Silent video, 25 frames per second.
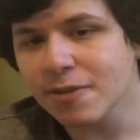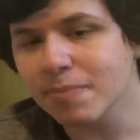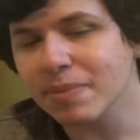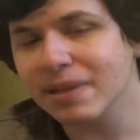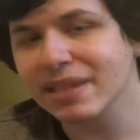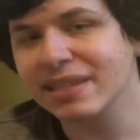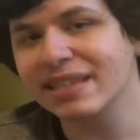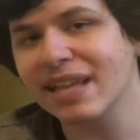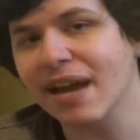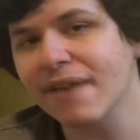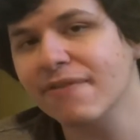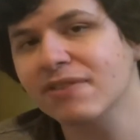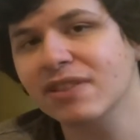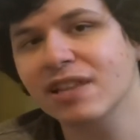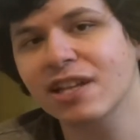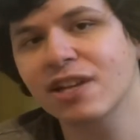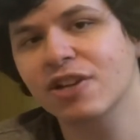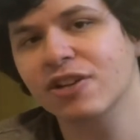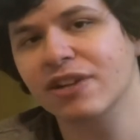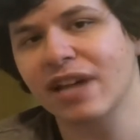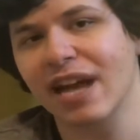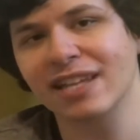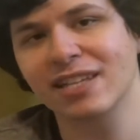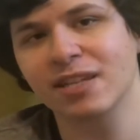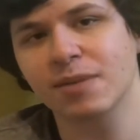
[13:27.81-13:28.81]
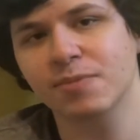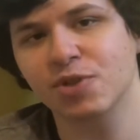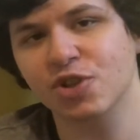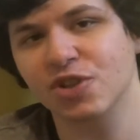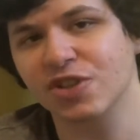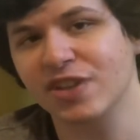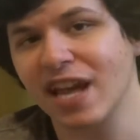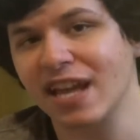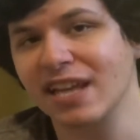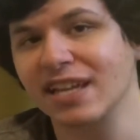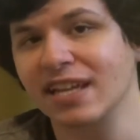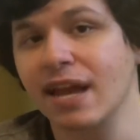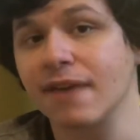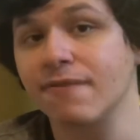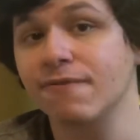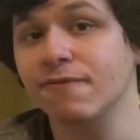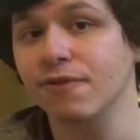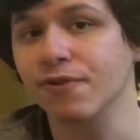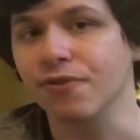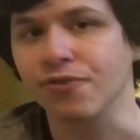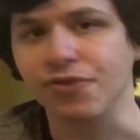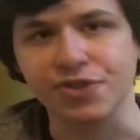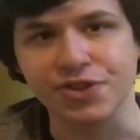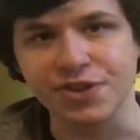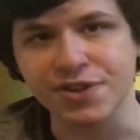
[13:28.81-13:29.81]
but definitely could end up just getting a
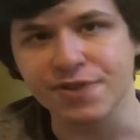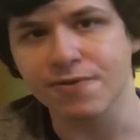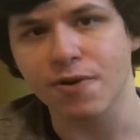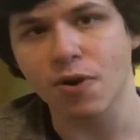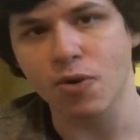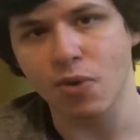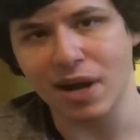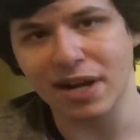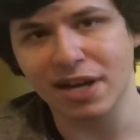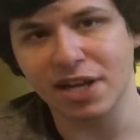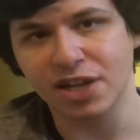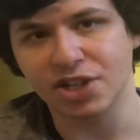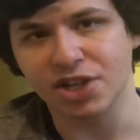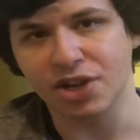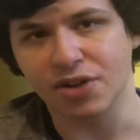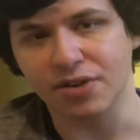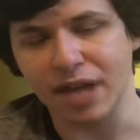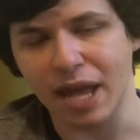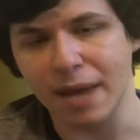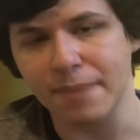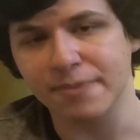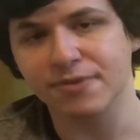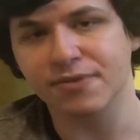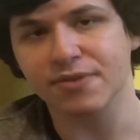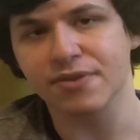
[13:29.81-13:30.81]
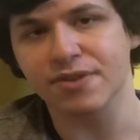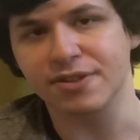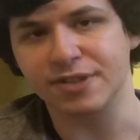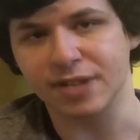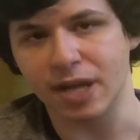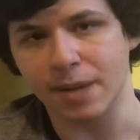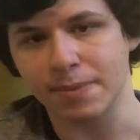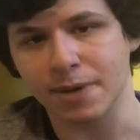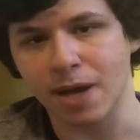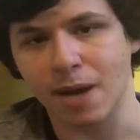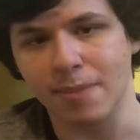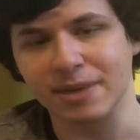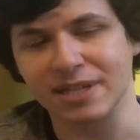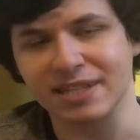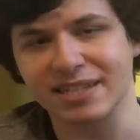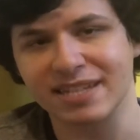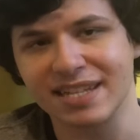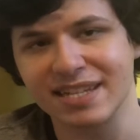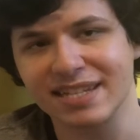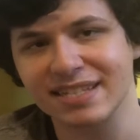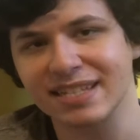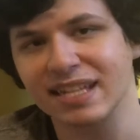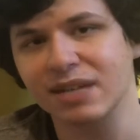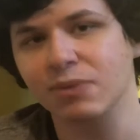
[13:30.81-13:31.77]
full 0 NHL games for this upcoming season.